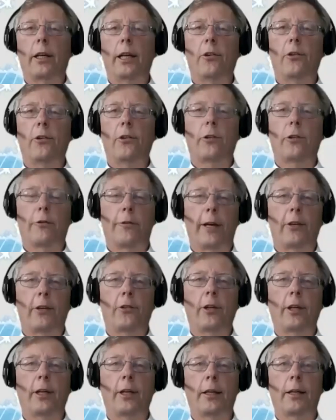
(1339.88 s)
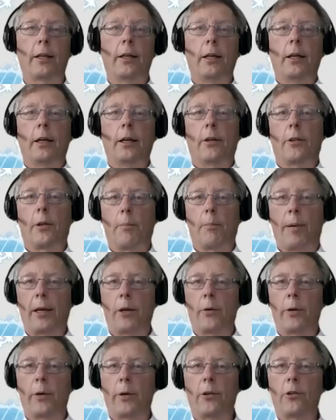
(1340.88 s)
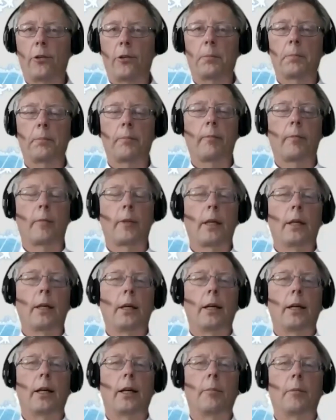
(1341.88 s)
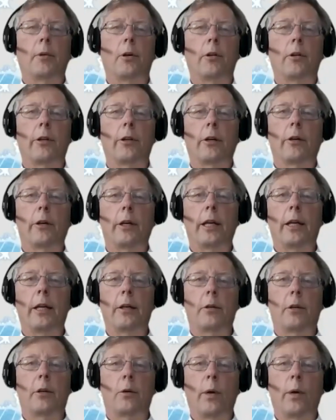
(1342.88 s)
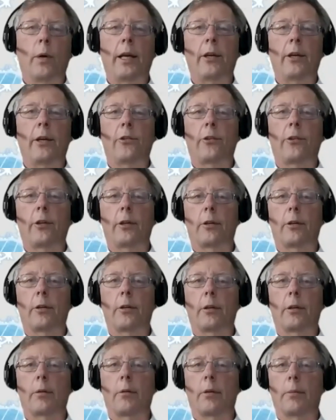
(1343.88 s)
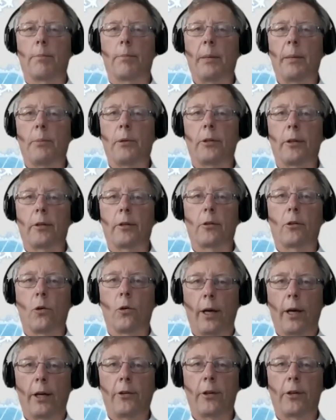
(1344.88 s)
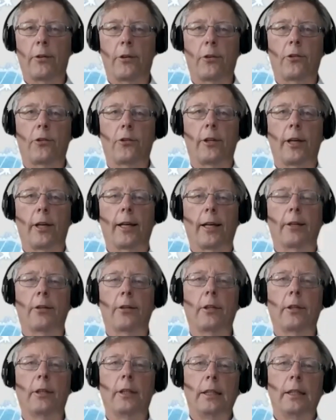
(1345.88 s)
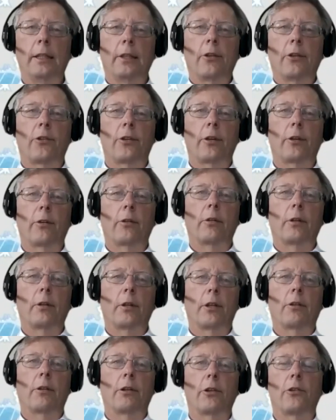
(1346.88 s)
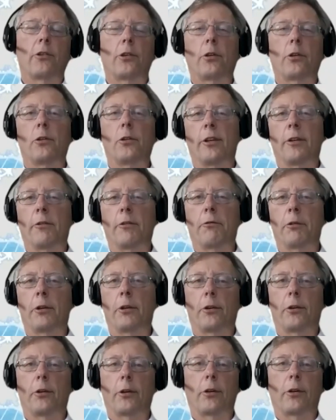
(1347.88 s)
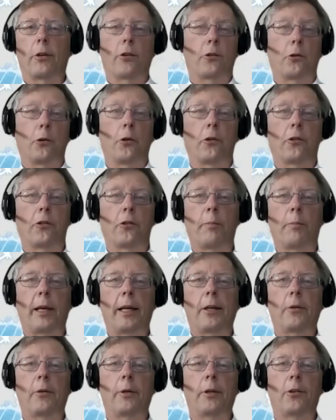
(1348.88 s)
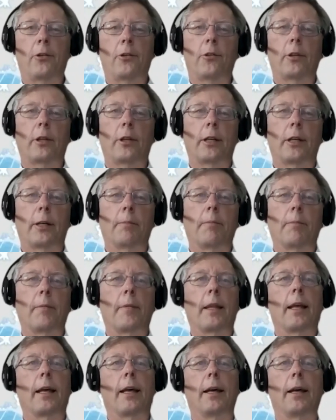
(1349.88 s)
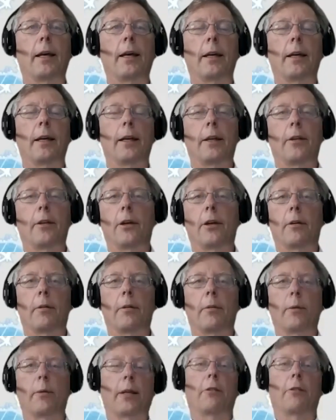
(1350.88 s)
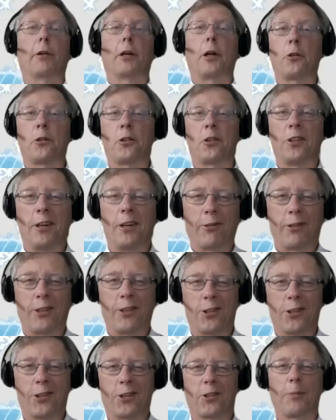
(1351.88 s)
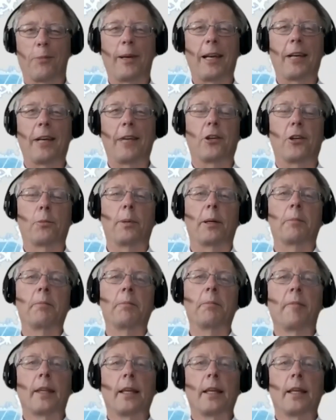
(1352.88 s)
it's affecting the penguins, although in ways that people don't quite understand. So there are two different sorts of penguins. There are lots of different sorts of penguins, but